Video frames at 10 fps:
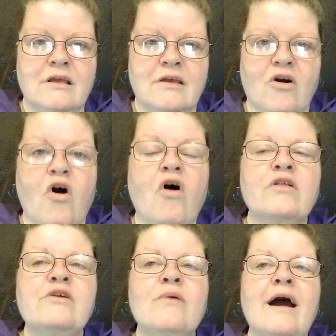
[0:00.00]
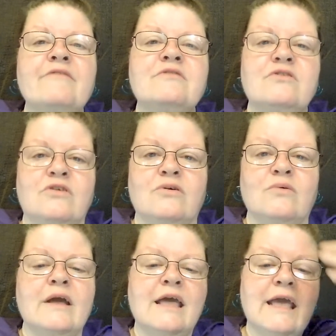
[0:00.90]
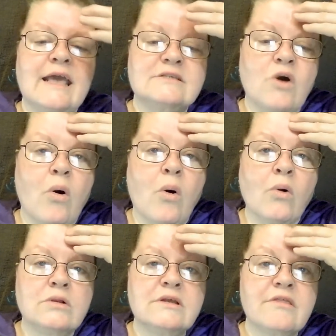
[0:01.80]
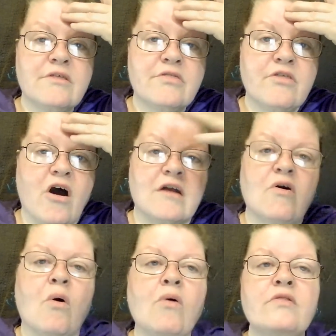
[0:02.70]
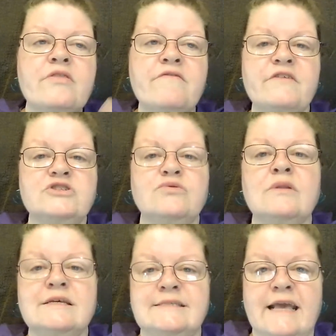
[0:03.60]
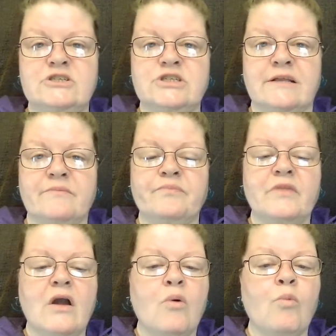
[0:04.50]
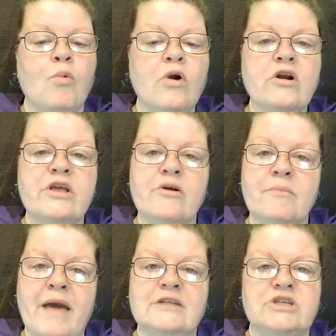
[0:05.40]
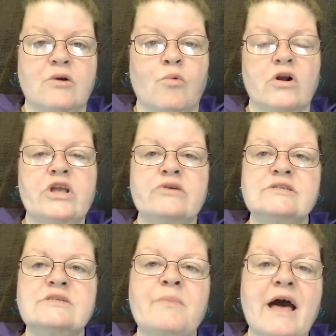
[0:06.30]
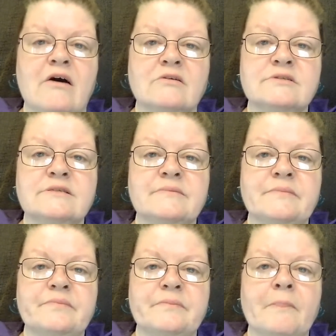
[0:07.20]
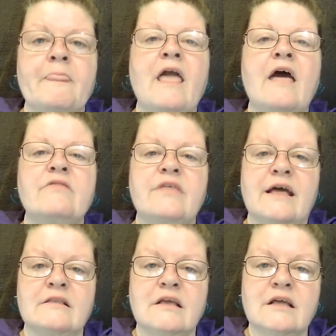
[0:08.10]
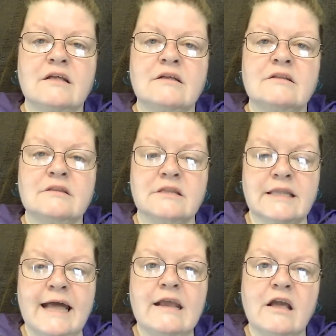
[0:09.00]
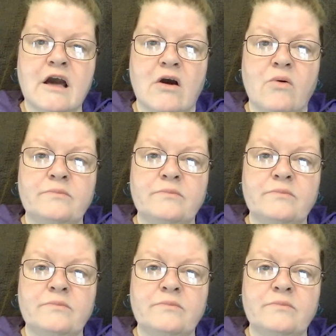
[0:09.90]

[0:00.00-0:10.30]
All you have to do is hold the thought, hold the visualization, work your magic, work your spells, and then let it go